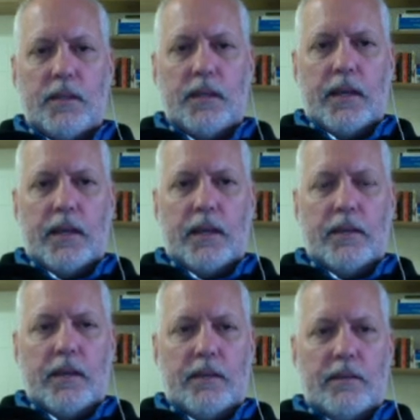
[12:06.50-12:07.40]
And
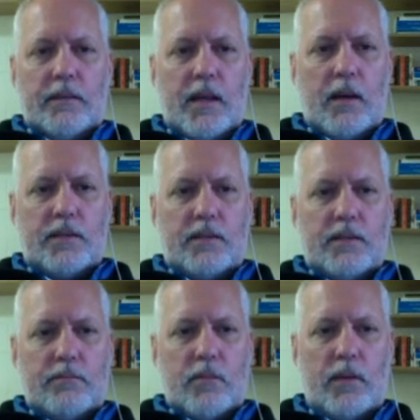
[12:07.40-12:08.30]
uh, now
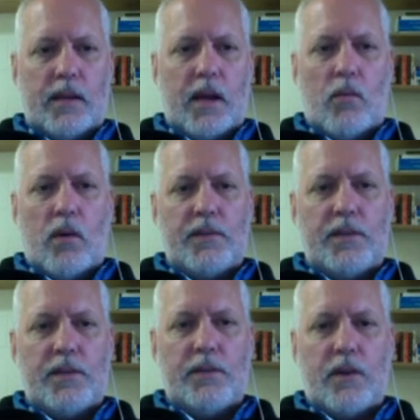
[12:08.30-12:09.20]
it's only got one of the
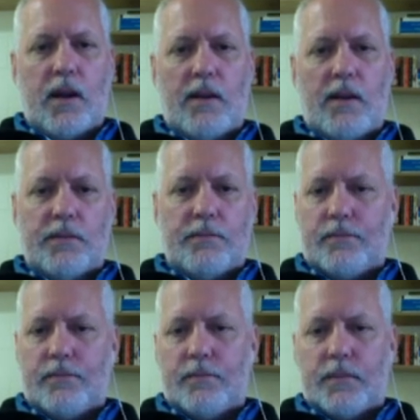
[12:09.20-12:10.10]
two drives.
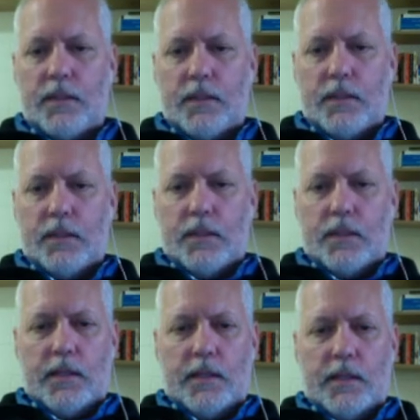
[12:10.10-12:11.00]

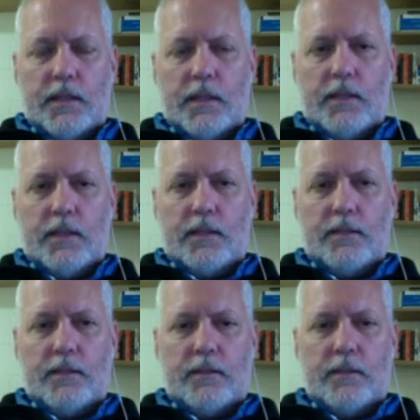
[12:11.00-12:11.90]
And uh,
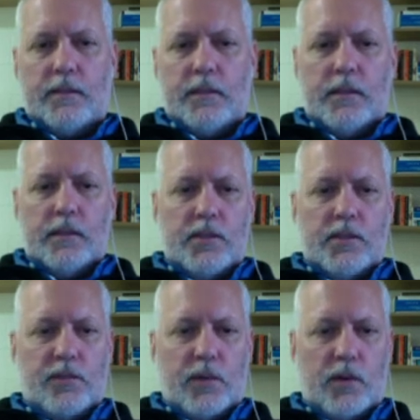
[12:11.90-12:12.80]

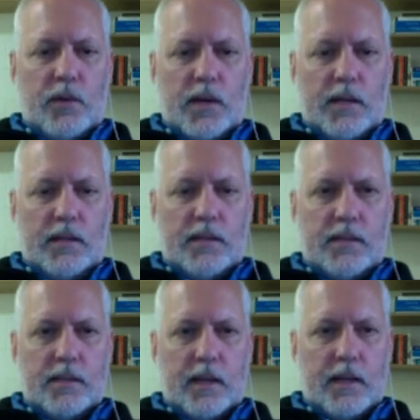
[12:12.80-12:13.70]
just for
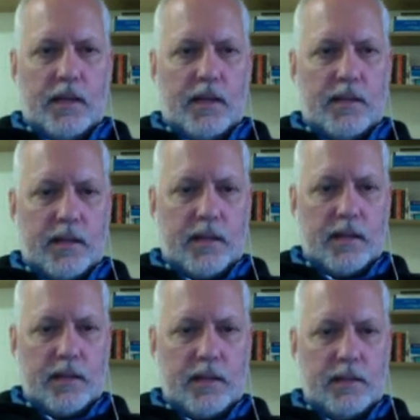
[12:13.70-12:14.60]
grins, I guess I
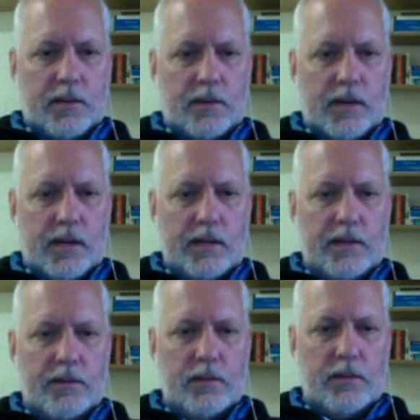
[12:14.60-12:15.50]
can create a
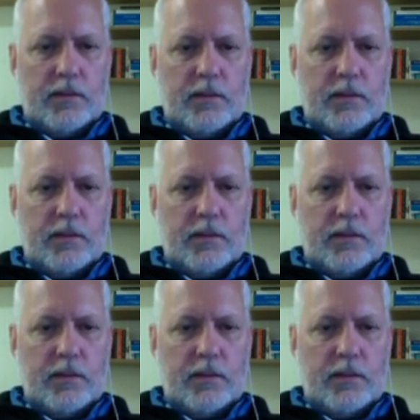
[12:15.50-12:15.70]
new one.